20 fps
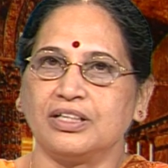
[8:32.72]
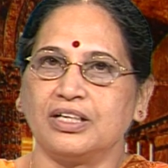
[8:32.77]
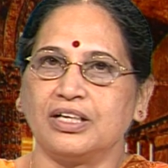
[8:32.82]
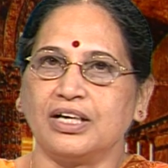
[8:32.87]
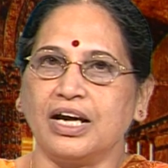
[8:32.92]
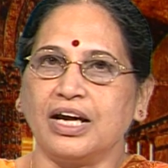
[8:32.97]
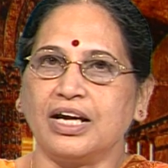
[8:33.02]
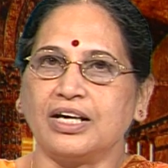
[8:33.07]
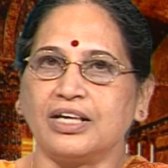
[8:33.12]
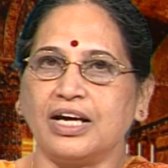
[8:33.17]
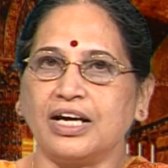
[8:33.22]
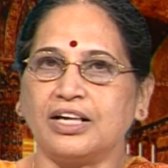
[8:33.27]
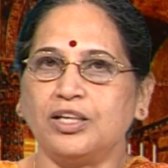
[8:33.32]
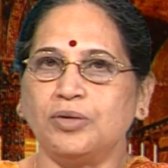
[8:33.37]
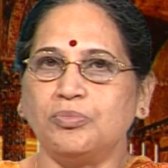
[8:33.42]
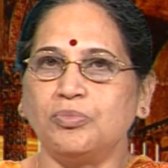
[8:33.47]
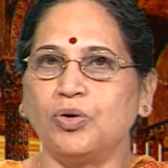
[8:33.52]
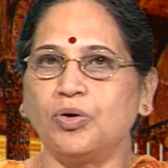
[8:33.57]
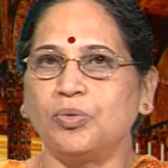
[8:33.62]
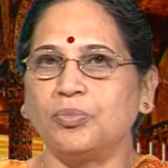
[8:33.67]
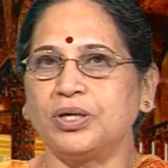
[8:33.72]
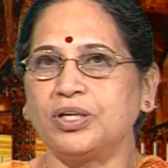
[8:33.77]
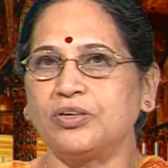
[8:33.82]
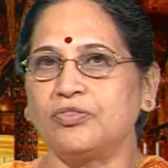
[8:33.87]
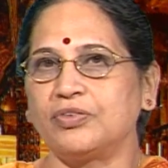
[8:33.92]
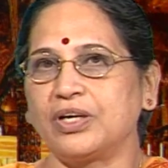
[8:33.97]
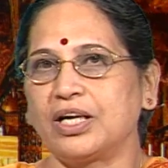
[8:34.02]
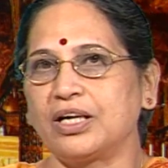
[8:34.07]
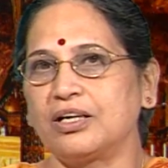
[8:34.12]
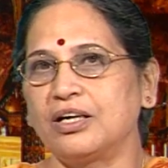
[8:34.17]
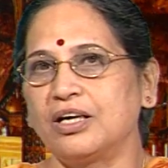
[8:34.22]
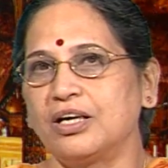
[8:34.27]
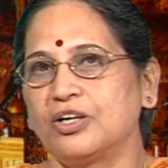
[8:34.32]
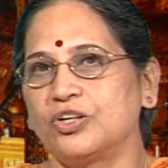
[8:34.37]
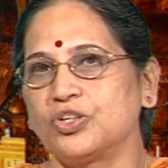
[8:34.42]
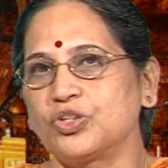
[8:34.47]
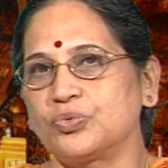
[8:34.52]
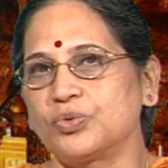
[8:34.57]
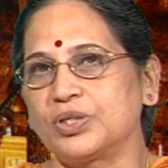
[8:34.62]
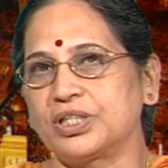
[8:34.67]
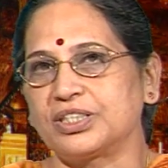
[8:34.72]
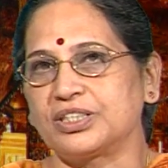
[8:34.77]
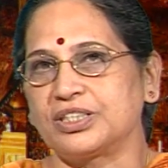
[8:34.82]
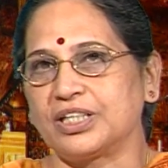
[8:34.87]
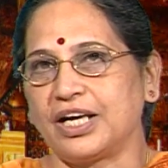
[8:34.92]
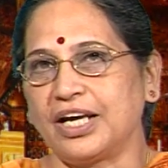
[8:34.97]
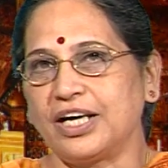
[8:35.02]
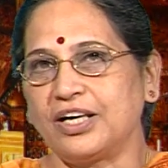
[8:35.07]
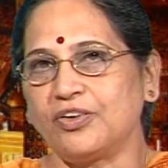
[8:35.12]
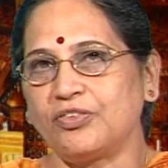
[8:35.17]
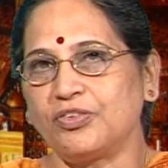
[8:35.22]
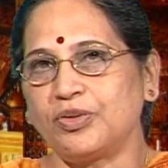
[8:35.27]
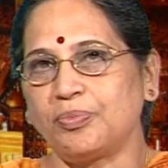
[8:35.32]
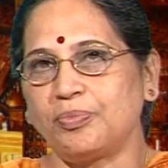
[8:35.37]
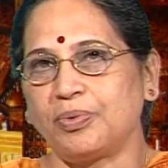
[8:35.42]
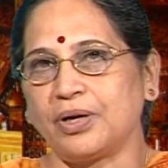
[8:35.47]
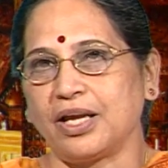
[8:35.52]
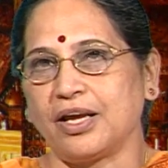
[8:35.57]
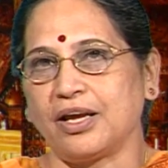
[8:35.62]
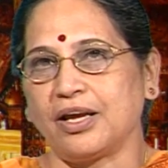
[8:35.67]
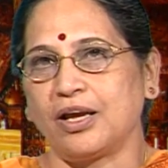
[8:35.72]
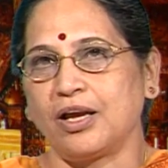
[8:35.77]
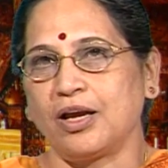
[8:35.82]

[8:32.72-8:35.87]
And at the moment when, towards the end of the play,